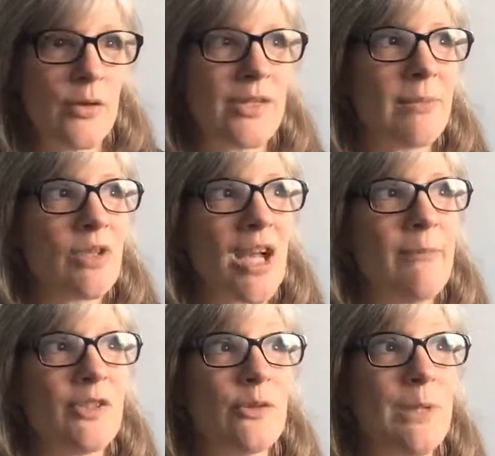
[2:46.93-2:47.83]

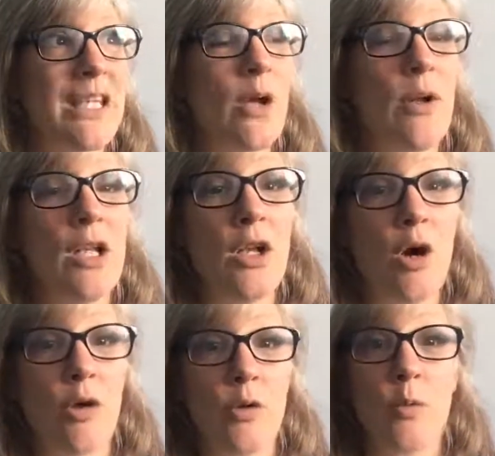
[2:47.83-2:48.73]
Sometimes as we go
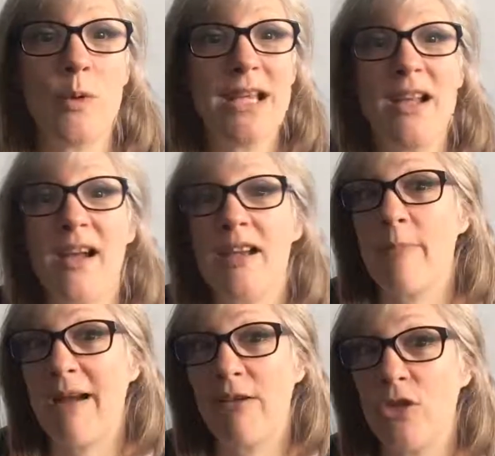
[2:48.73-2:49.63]
along, we learn
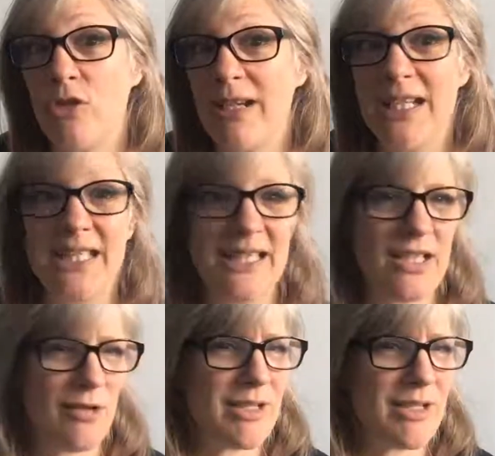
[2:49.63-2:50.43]
about our triggers.